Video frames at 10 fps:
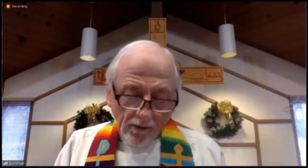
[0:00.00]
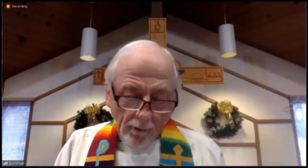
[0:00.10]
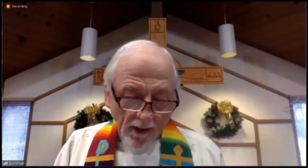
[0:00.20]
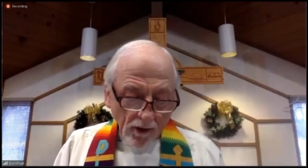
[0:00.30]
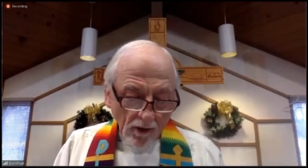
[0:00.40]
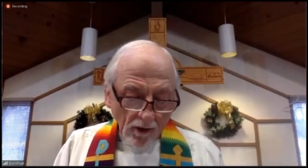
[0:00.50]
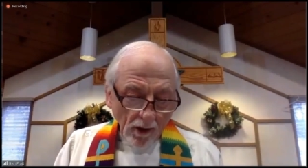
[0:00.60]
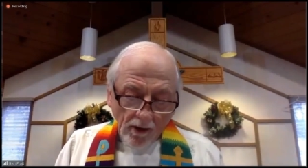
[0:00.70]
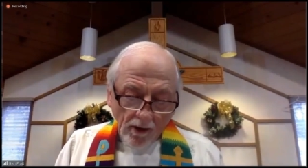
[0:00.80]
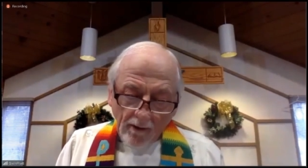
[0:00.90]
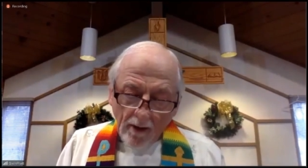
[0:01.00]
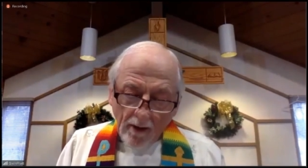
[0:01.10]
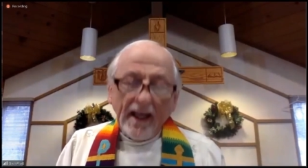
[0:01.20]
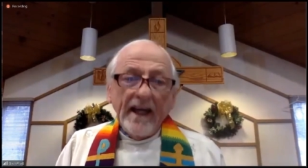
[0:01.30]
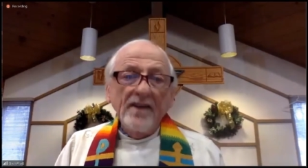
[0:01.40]
special music
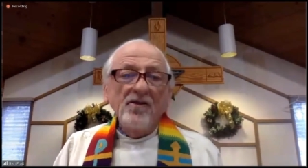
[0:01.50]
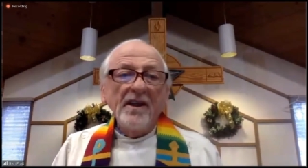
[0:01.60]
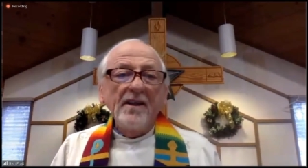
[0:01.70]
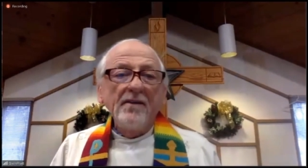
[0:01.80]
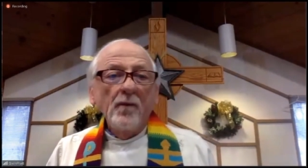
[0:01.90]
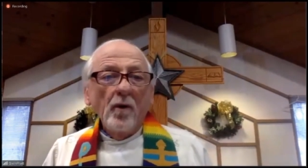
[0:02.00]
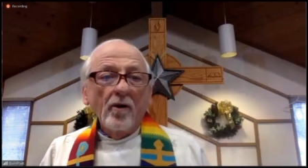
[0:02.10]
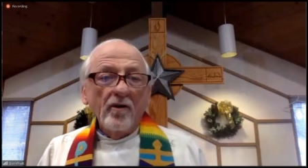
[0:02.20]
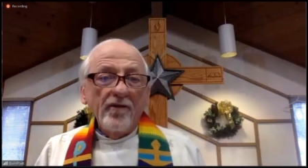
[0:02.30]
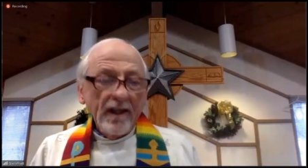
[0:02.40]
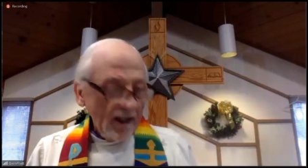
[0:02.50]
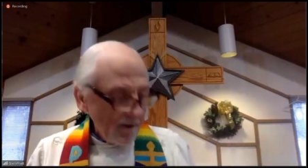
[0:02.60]
from Nancy Wucherpfennig.